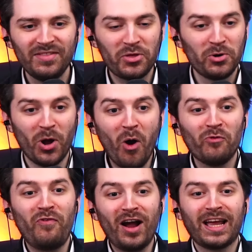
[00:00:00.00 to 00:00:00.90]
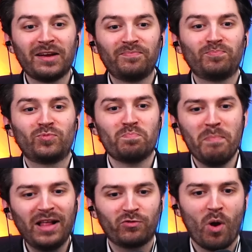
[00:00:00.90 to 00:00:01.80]
the whole fucking
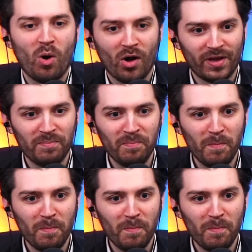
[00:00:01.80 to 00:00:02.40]
metro on him.